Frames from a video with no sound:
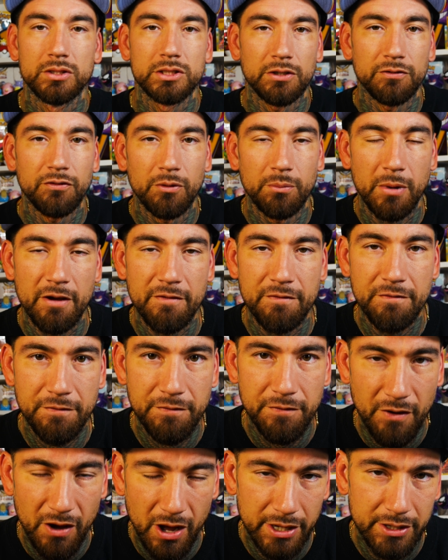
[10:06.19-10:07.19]
So for my
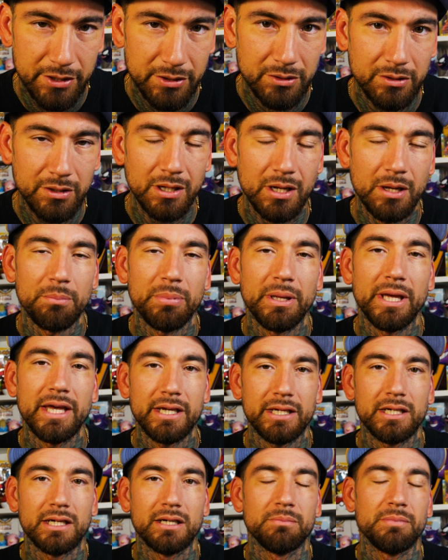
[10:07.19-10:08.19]
final
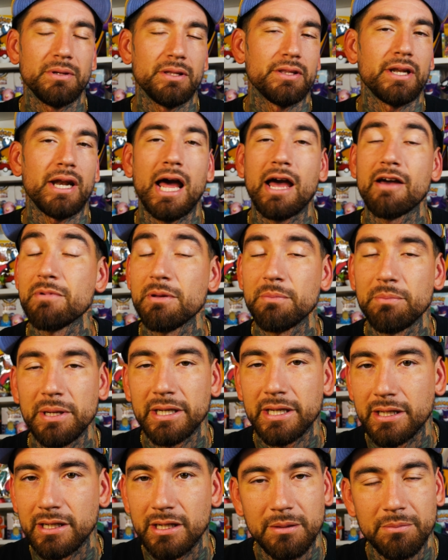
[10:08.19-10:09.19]
pickup that I've been
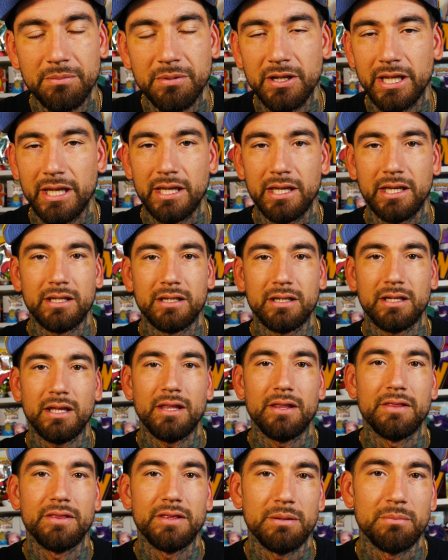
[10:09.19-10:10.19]
picking up
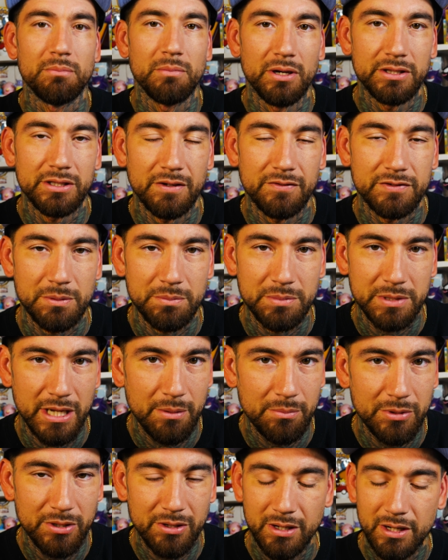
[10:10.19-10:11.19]
in the month of
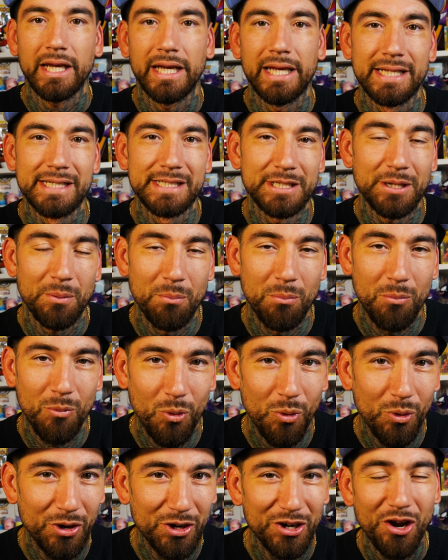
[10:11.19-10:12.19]
September is
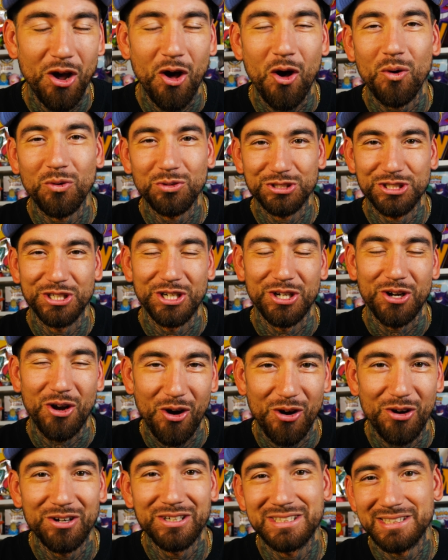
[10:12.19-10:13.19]
more alternate
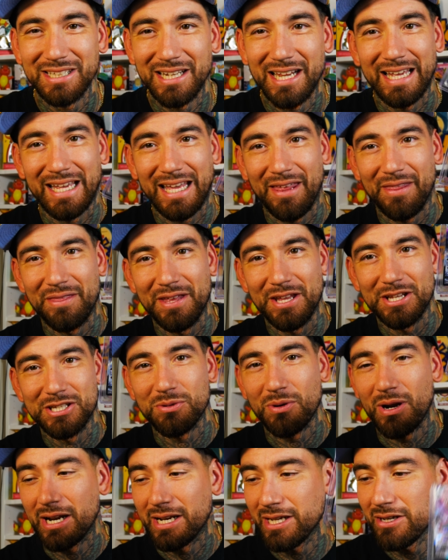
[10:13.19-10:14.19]
arts like this
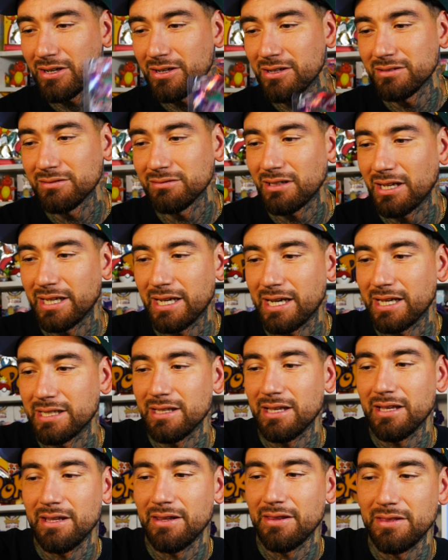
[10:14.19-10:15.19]
right here. I got
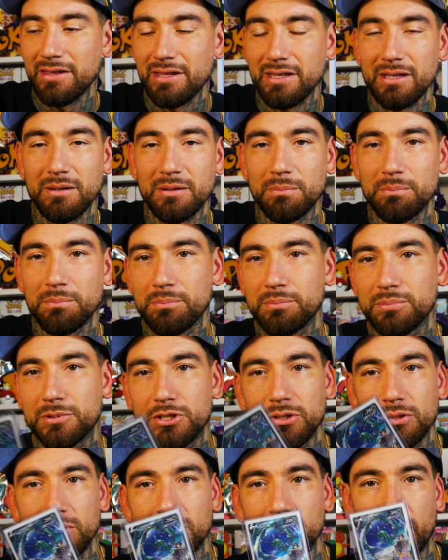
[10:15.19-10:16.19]
the
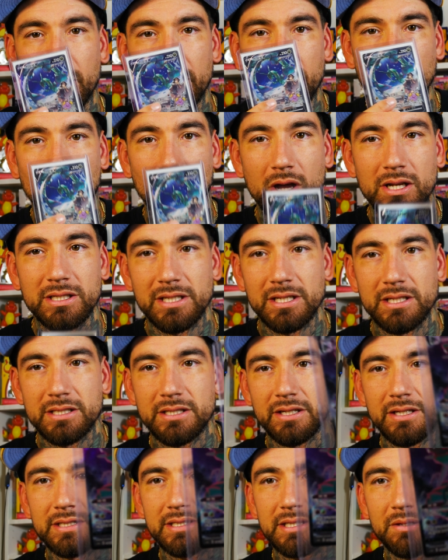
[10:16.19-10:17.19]
two Rayquazas,
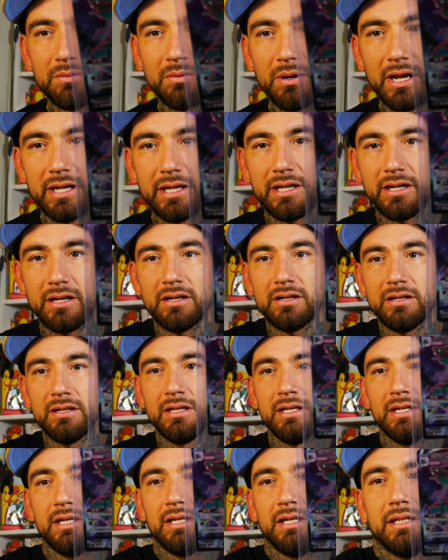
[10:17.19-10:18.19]
you can see right here.
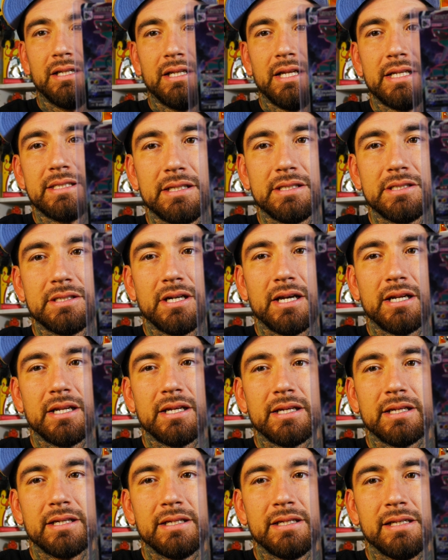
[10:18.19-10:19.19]
Let's try
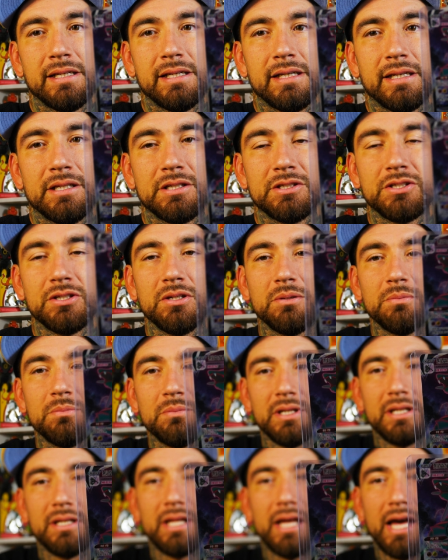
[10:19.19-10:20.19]
to zoom,
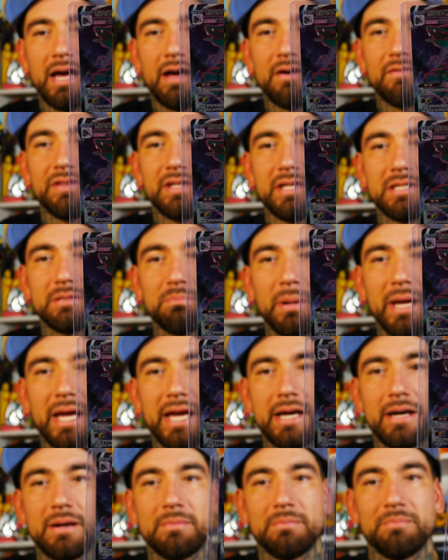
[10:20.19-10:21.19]
have these
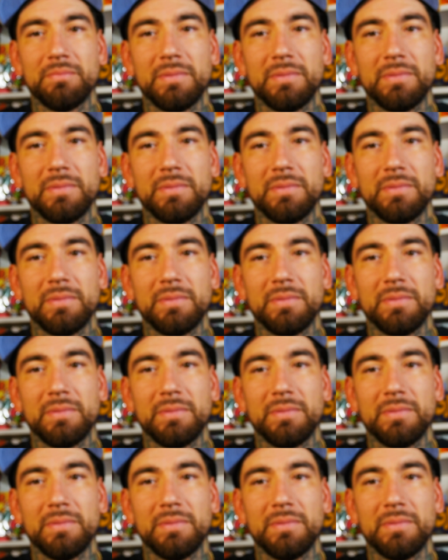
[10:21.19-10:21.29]
bam,